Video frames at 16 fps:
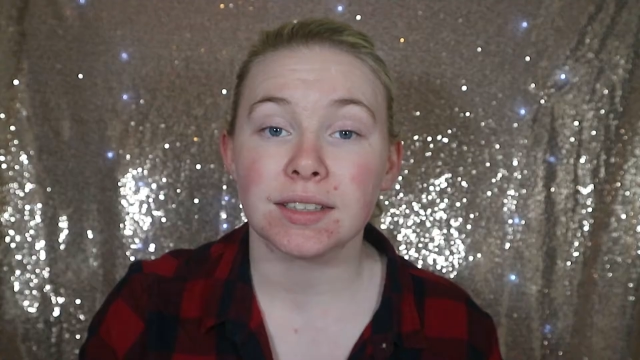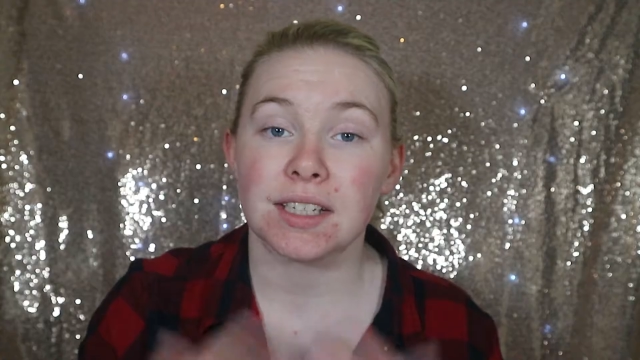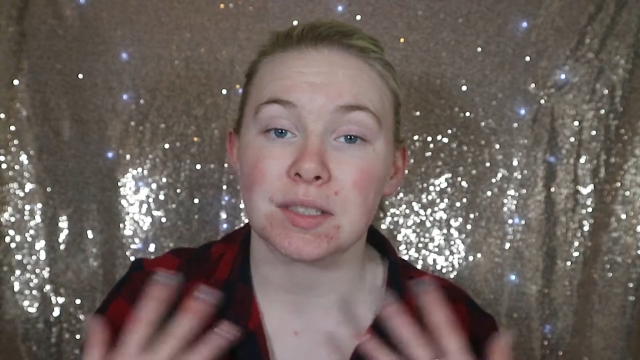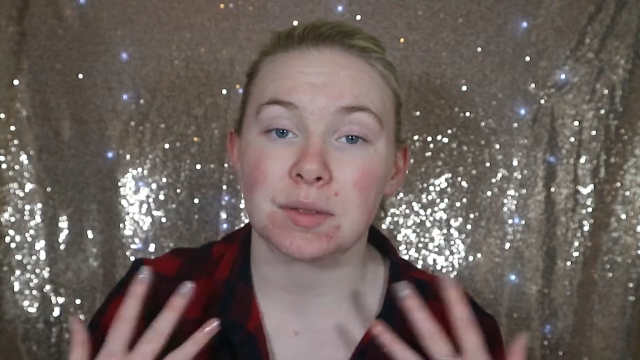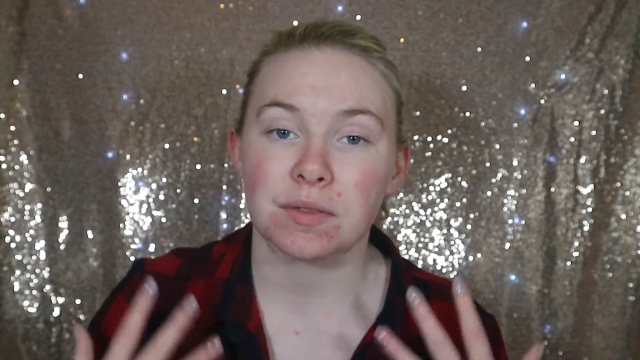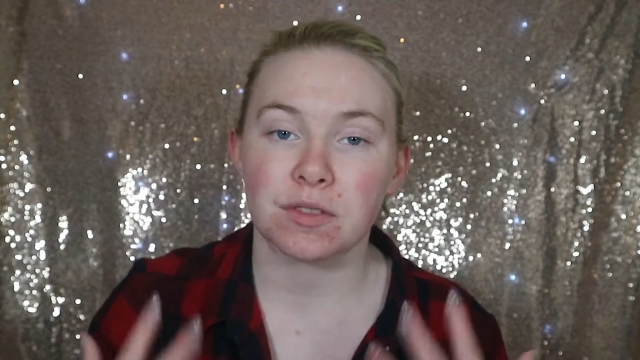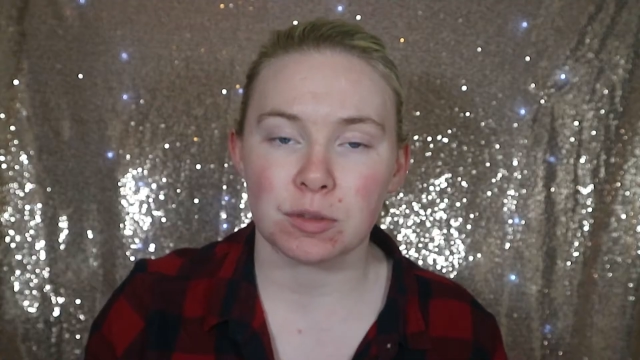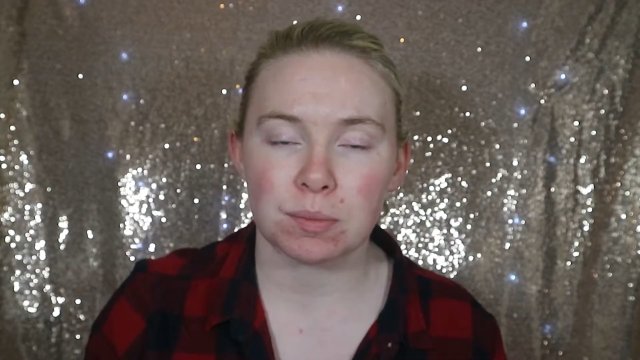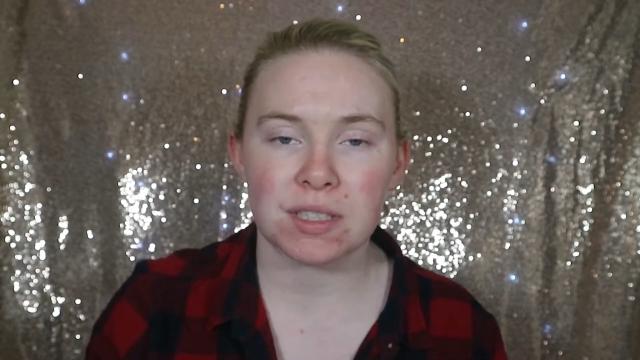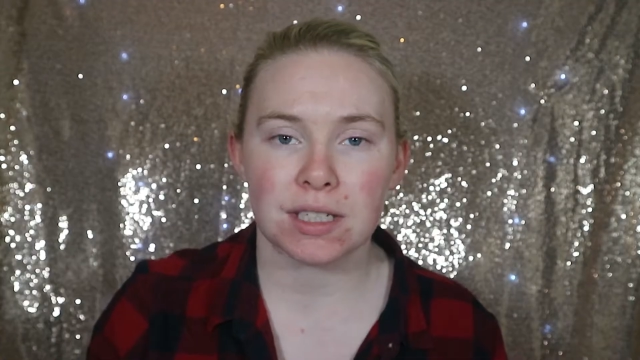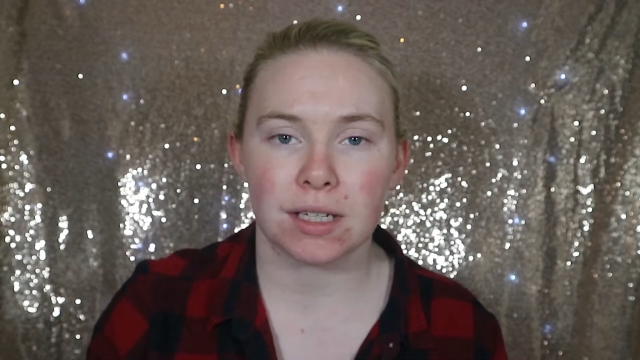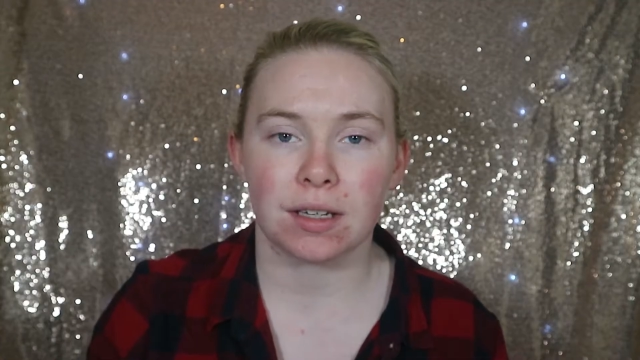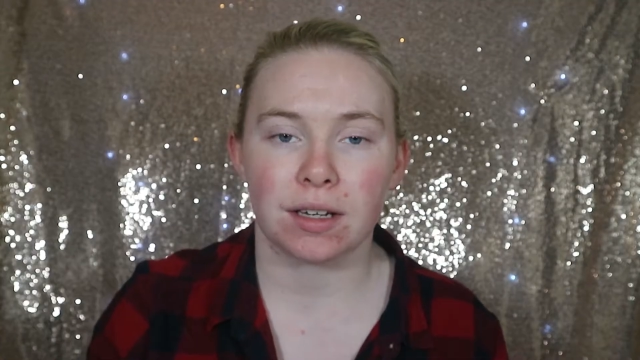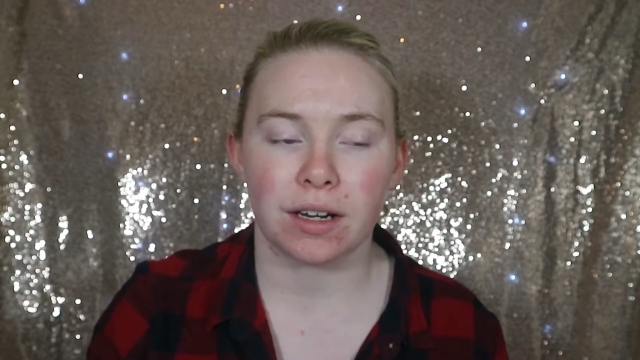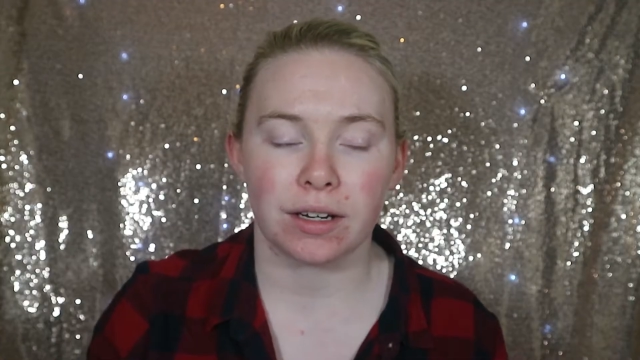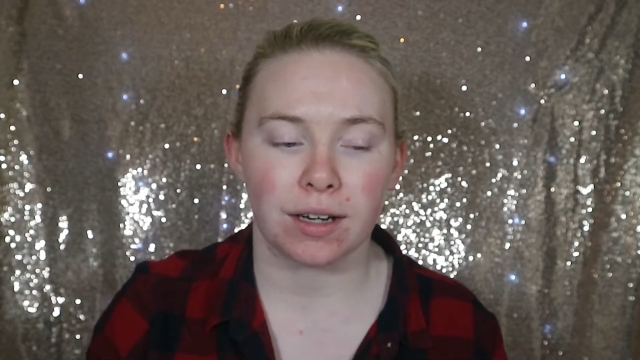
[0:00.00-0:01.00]
Yes, so I've done my
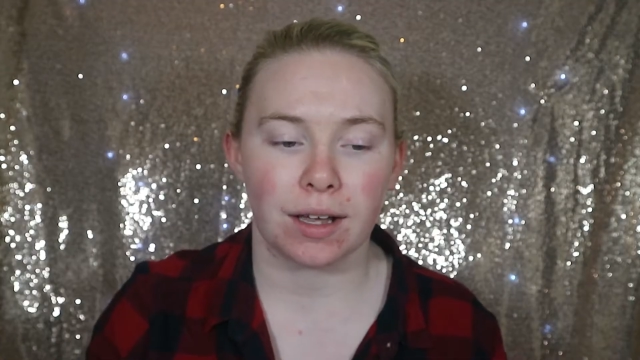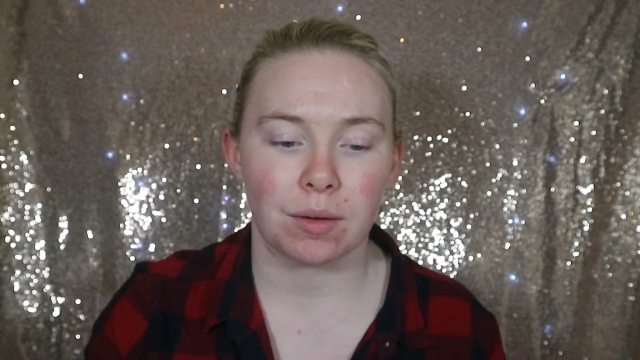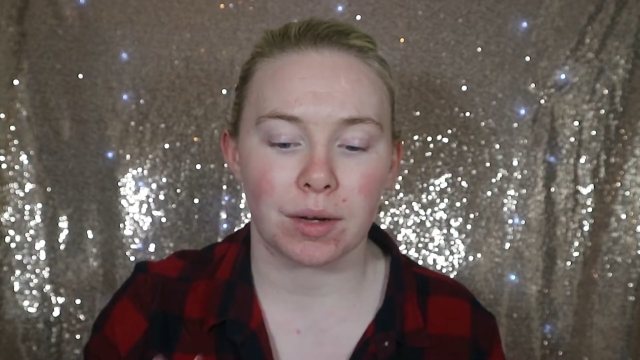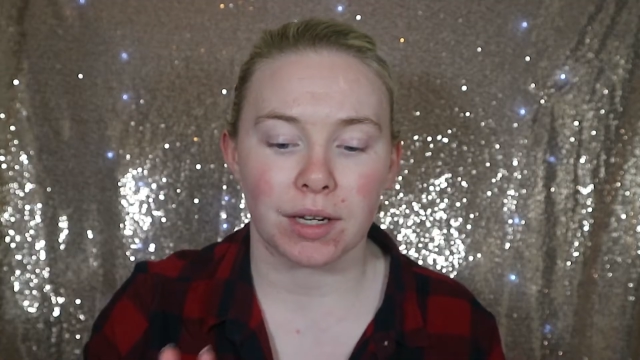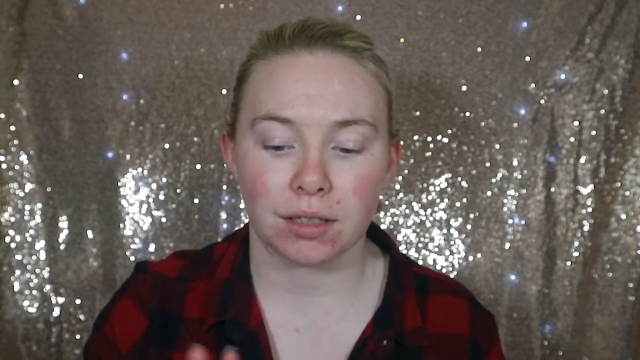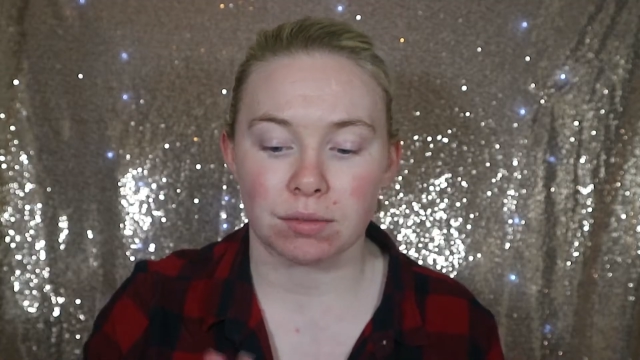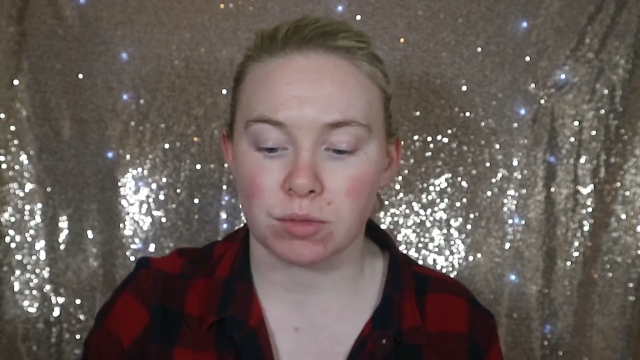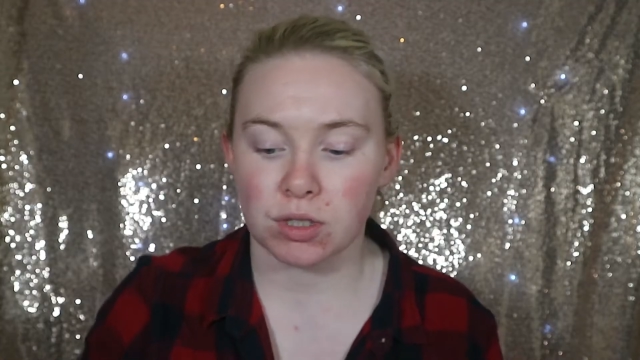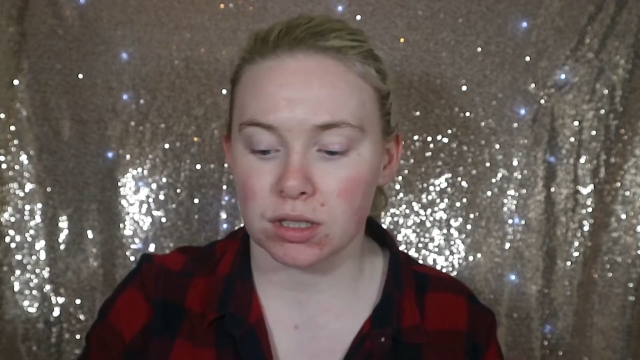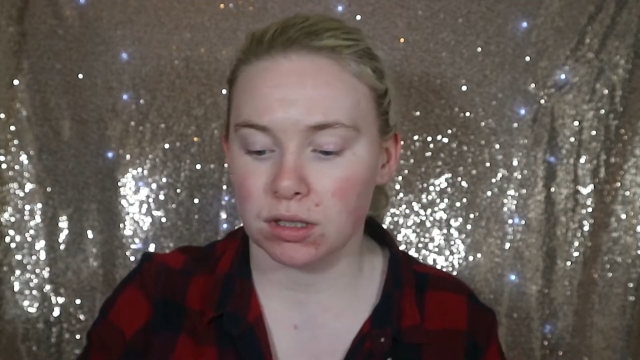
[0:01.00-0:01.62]
skincare now and I'm just